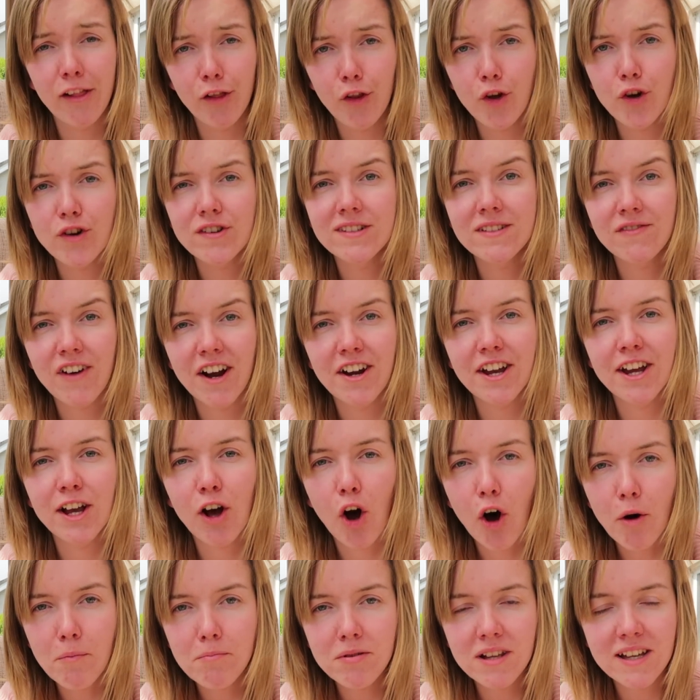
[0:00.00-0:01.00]
it looks very
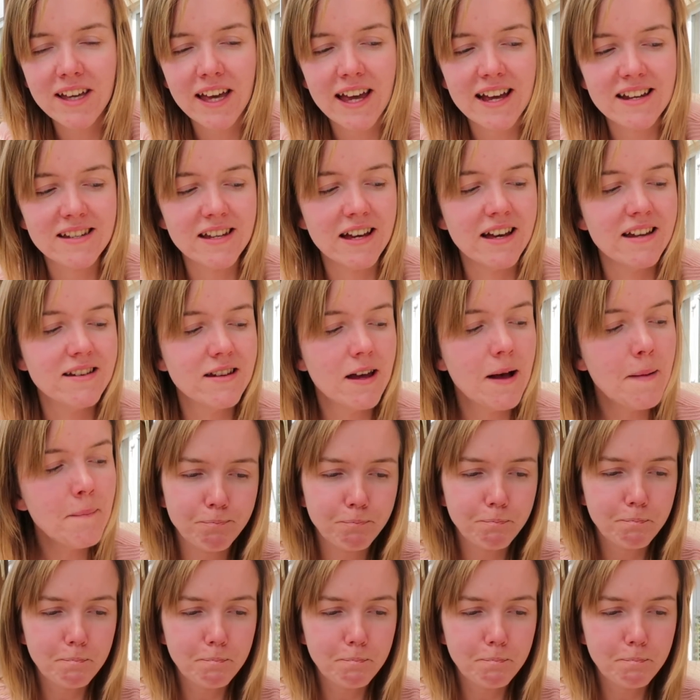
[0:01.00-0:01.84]
complicated.